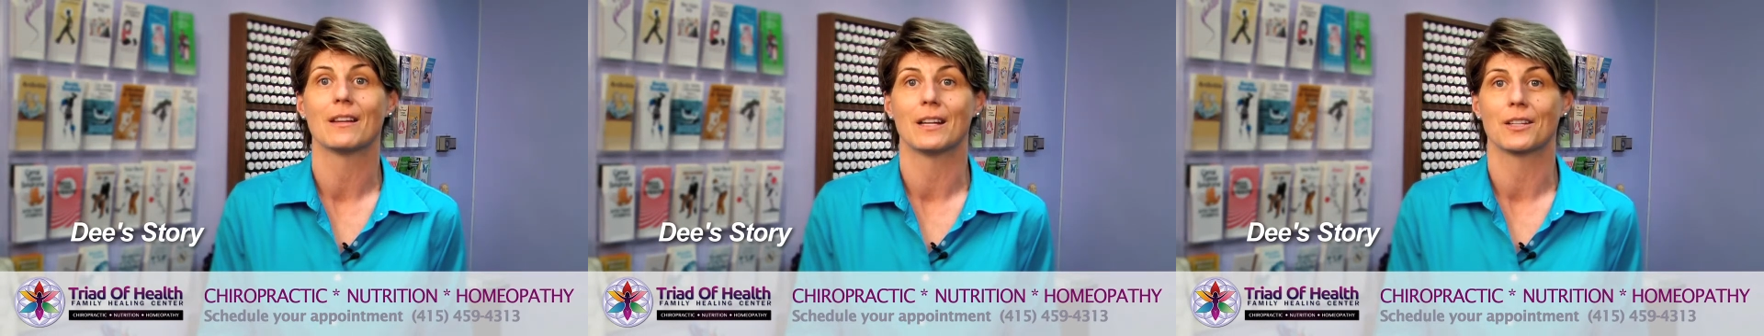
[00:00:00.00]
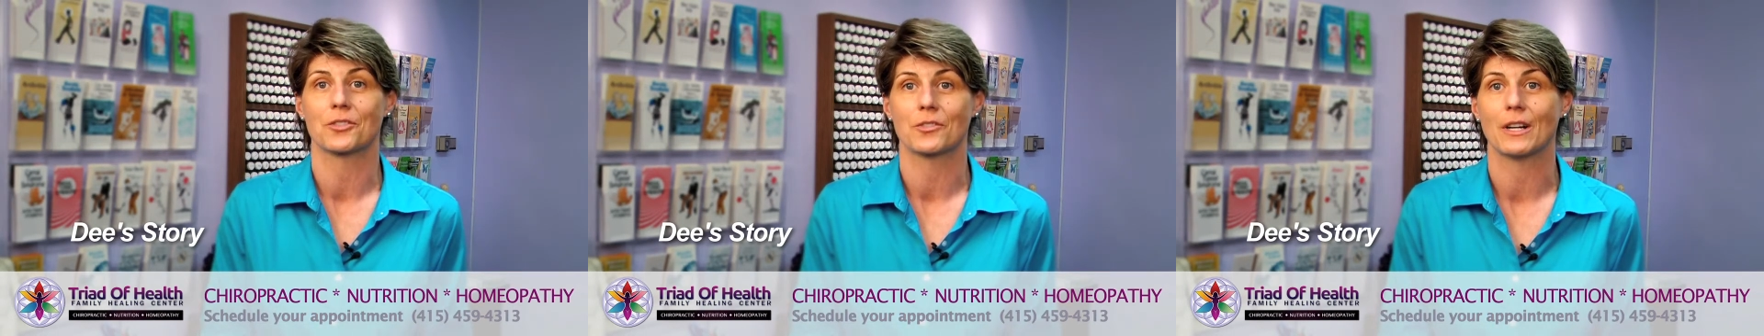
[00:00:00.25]

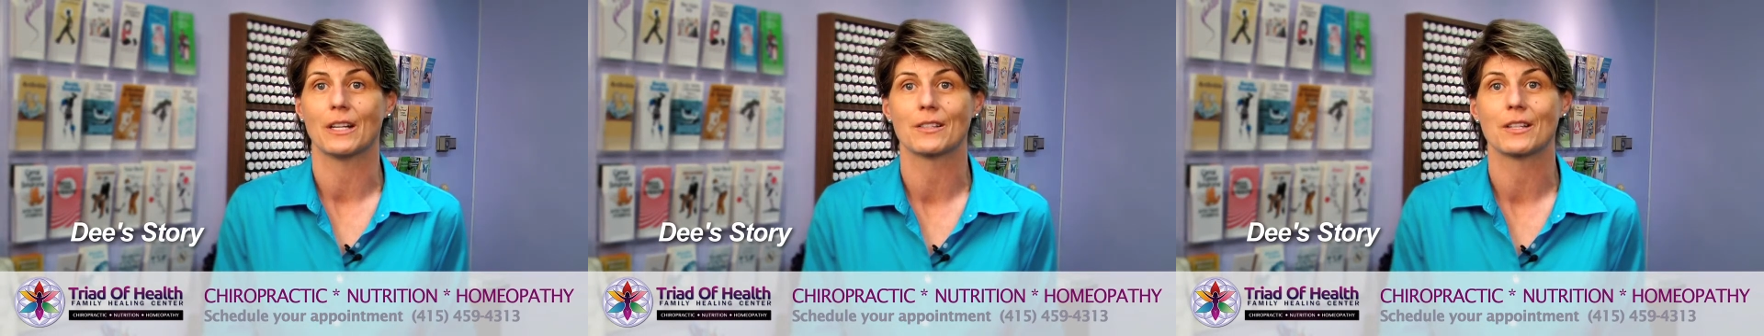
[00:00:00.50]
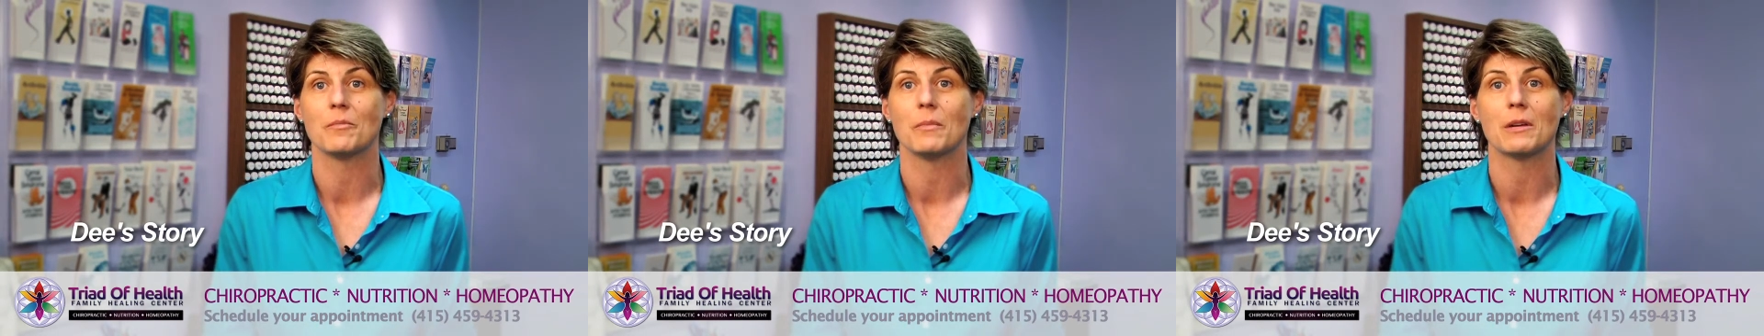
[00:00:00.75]
as straight as
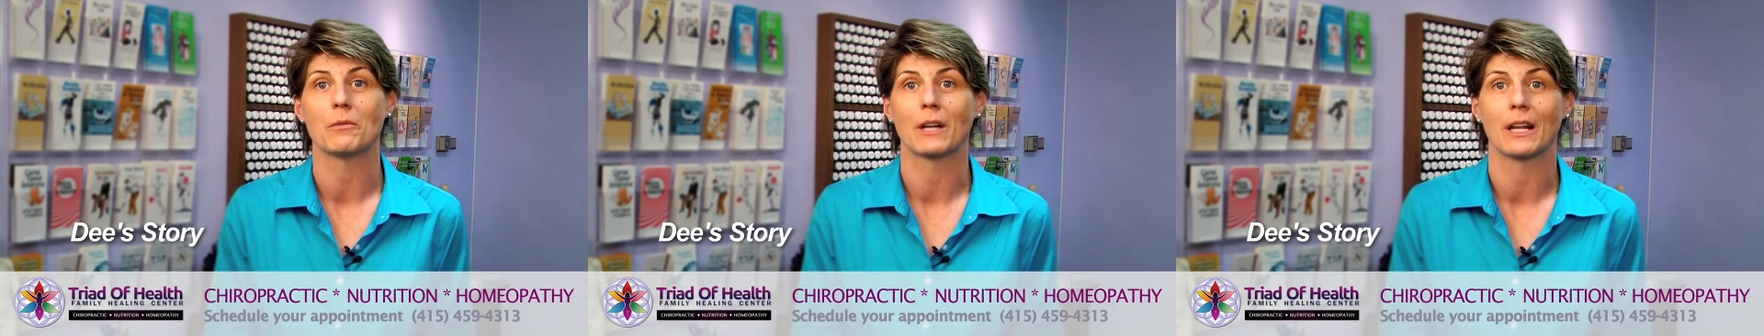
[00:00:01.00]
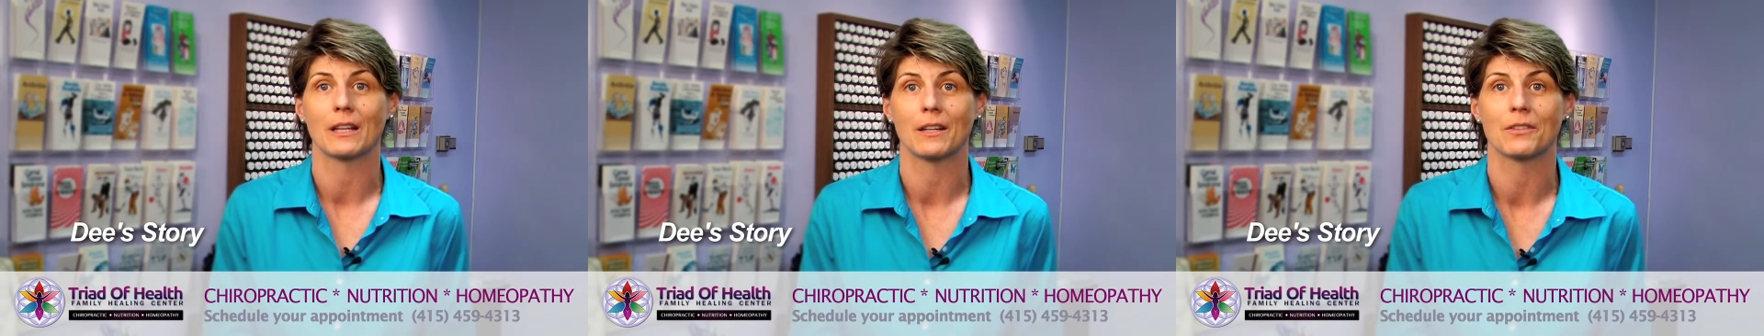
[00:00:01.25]
can be when
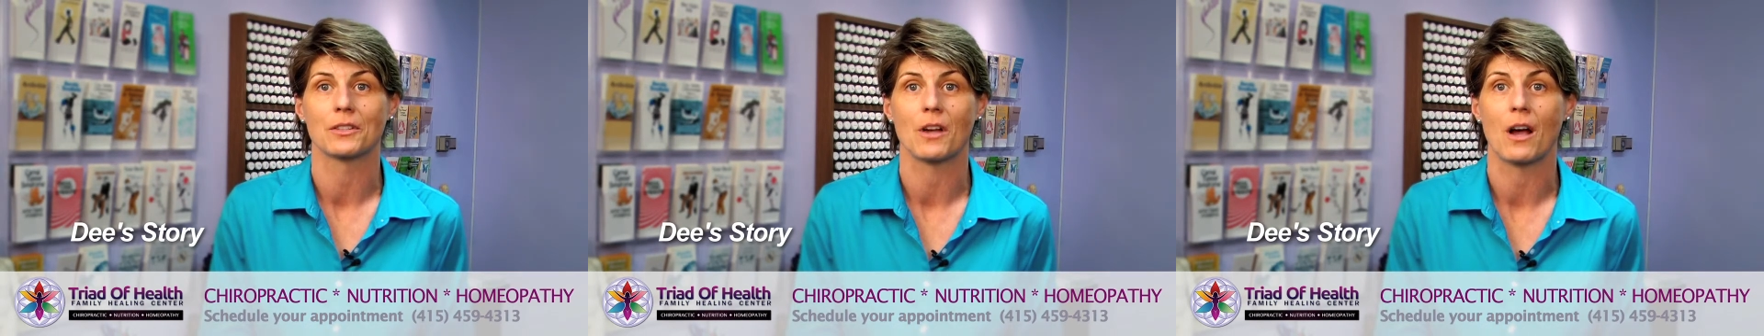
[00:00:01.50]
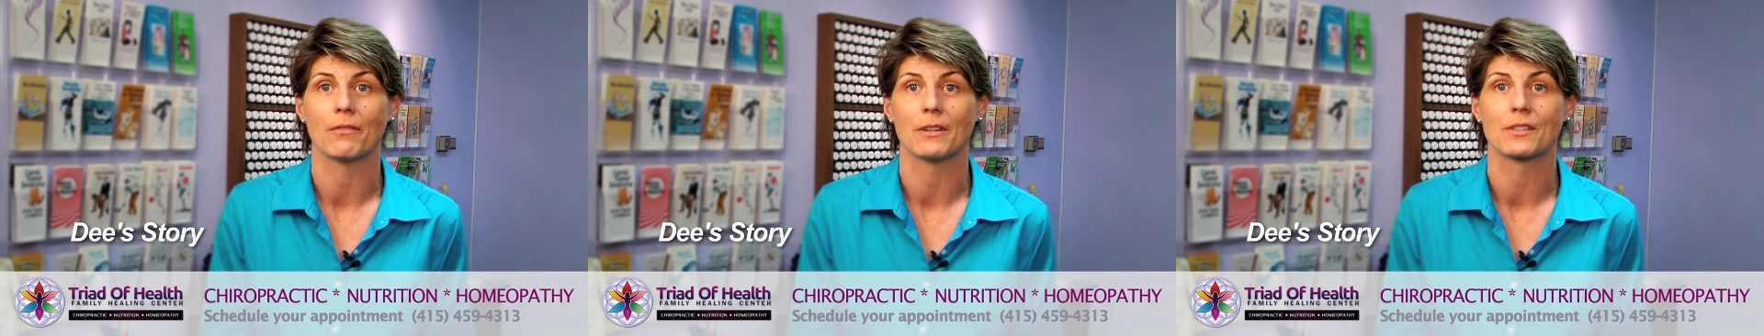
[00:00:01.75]
I leave his
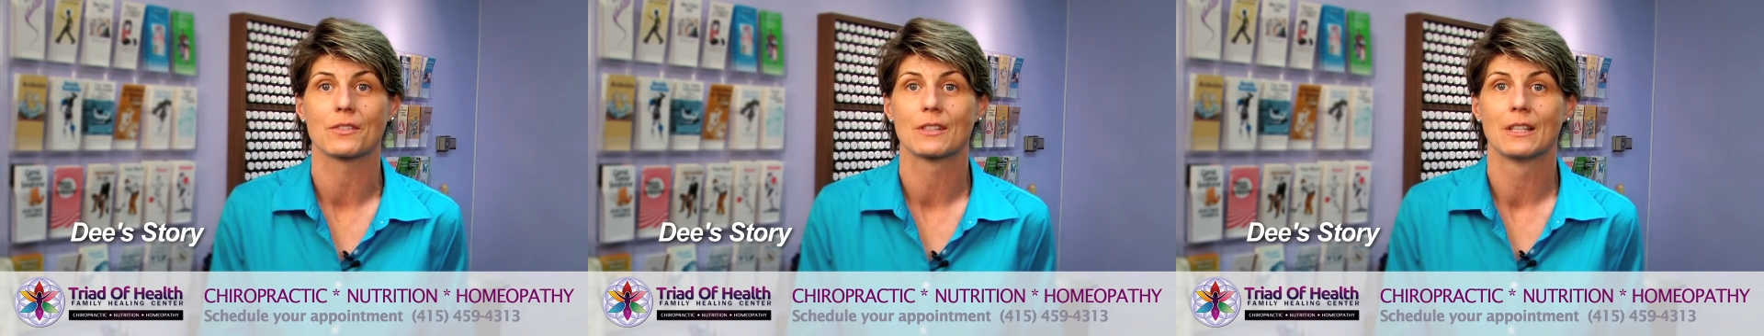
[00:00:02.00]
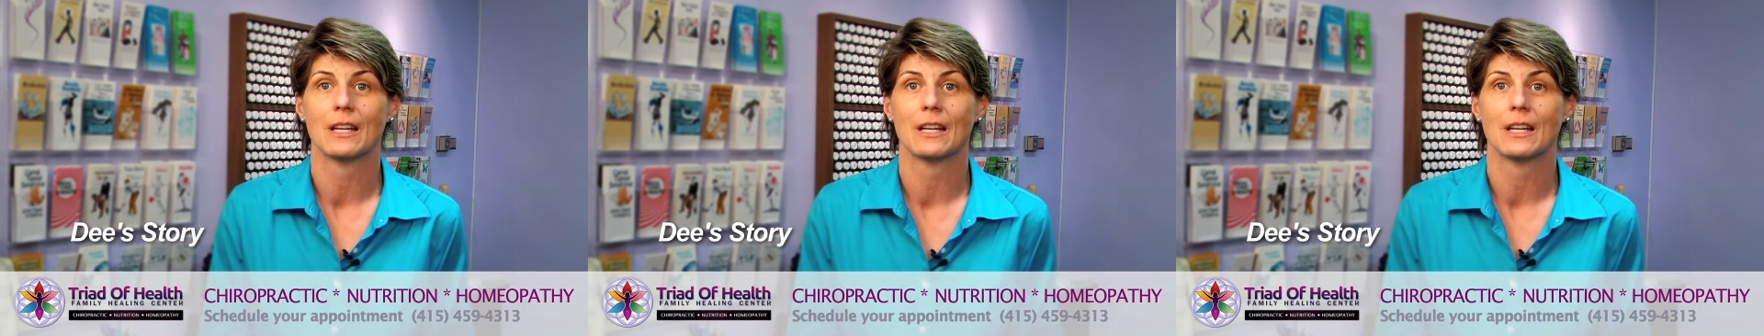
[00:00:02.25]
office,